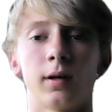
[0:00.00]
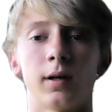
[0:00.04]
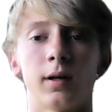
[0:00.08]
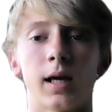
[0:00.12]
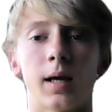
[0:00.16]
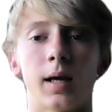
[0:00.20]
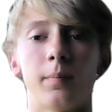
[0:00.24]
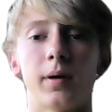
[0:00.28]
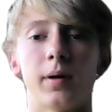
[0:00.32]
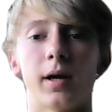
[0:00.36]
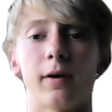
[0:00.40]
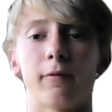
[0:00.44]

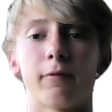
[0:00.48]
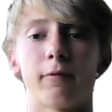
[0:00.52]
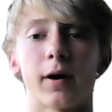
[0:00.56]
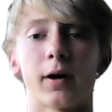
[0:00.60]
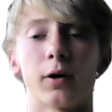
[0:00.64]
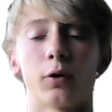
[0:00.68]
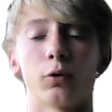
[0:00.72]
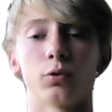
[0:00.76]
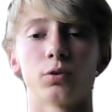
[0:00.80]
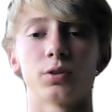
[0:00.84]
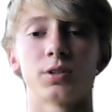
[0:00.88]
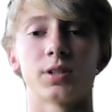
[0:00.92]
NBA
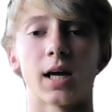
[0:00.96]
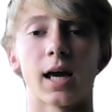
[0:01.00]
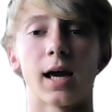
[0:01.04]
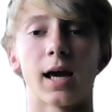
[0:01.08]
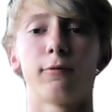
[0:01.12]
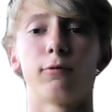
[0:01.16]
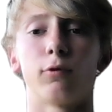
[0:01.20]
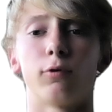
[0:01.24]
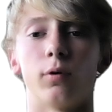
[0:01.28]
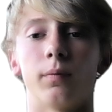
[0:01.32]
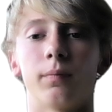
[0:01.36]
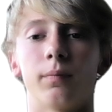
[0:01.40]
Finals
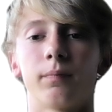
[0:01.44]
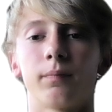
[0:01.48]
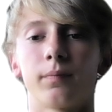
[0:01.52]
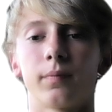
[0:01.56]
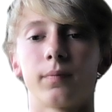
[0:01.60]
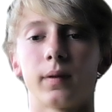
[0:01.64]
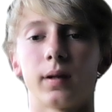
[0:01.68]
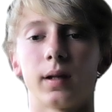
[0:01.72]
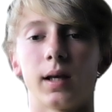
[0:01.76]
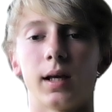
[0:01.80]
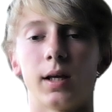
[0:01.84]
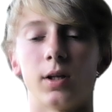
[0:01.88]
ever
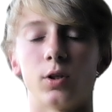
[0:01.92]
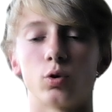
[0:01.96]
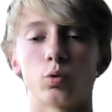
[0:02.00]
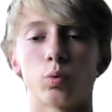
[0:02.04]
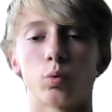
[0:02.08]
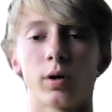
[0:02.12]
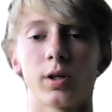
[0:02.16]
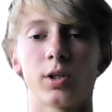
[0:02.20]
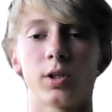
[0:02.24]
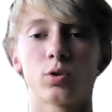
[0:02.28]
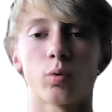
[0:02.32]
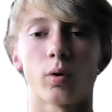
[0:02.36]
in
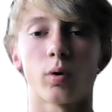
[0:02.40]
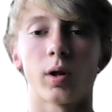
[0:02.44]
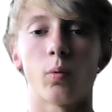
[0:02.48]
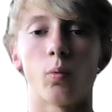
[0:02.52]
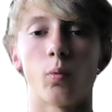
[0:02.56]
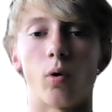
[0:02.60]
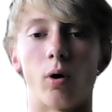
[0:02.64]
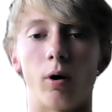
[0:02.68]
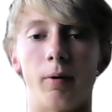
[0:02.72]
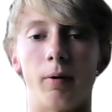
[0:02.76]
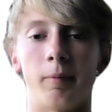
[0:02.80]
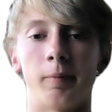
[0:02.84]

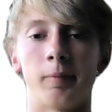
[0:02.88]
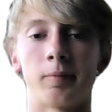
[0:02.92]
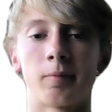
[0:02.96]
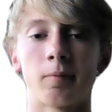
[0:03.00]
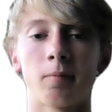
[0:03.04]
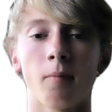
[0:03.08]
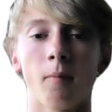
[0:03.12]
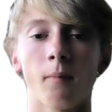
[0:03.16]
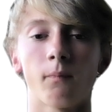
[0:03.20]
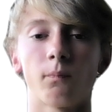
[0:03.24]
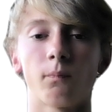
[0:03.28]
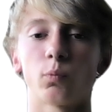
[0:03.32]
2021,
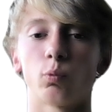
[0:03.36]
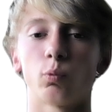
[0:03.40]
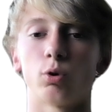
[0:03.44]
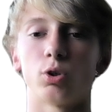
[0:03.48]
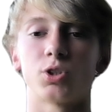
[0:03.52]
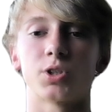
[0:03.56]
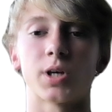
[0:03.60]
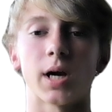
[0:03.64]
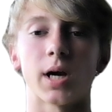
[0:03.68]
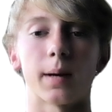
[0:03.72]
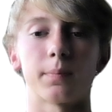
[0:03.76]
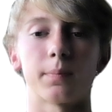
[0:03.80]
which
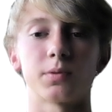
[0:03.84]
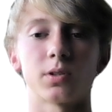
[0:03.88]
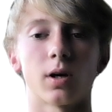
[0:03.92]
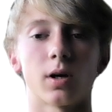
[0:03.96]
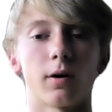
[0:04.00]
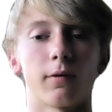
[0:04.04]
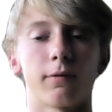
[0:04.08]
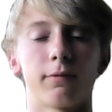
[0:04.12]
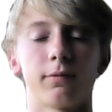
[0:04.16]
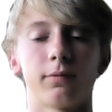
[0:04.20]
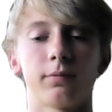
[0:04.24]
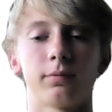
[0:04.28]
caps
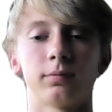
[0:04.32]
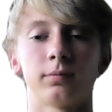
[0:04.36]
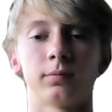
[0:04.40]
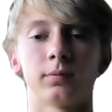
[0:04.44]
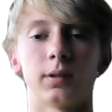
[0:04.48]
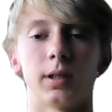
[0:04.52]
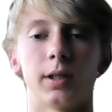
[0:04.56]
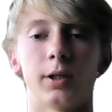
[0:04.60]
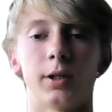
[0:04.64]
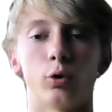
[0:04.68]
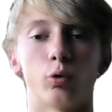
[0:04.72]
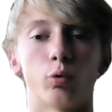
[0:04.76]
off
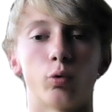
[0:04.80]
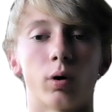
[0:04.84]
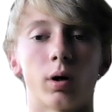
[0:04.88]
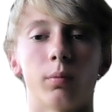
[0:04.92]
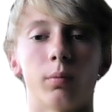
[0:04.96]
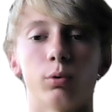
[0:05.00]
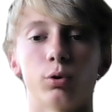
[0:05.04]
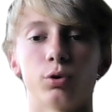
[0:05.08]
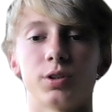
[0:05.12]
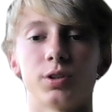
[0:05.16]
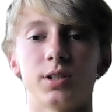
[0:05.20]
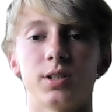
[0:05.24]
an
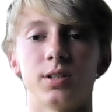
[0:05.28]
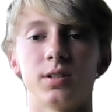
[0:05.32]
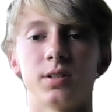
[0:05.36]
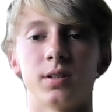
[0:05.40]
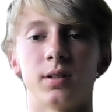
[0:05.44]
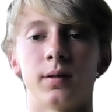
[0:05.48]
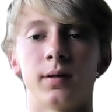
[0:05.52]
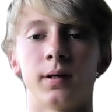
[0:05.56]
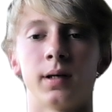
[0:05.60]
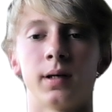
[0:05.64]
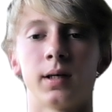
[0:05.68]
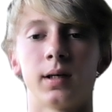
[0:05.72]
incredible
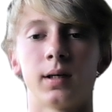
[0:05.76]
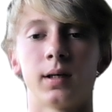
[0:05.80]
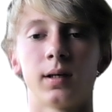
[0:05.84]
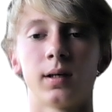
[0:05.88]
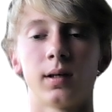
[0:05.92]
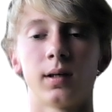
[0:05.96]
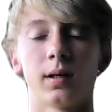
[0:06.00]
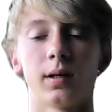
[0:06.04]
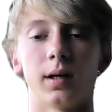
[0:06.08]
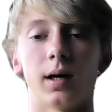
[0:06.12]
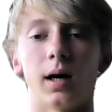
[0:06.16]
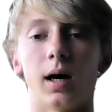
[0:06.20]
season
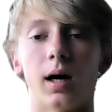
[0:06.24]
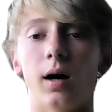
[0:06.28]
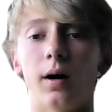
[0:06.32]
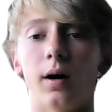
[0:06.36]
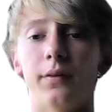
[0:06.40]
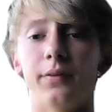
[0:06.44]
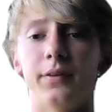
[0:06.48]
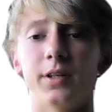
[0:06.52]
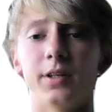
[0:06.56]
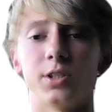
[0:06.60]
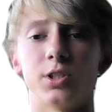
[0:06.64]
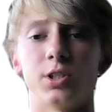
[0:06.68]

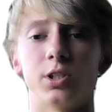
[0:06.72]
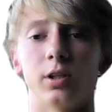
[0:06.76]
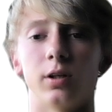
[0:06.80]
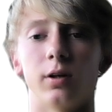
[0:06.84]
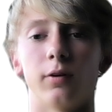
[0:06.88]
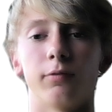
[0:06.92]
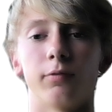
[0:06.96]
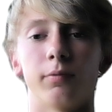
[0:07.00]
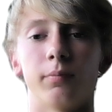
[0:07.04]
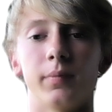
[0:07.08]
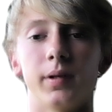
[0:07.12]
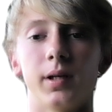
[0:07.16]
this year
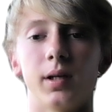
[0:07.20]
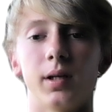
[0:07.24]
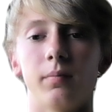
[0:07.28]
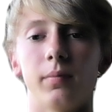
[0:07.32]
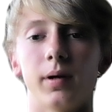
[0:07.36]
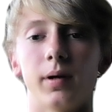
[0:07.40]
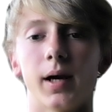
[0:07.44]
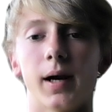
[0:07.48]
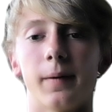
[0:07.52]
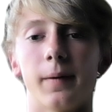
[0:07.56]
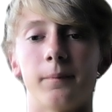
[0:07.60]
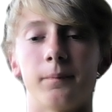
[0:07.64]
from the
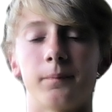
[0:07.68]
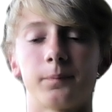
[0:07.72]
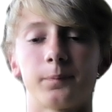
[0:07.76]
NBA.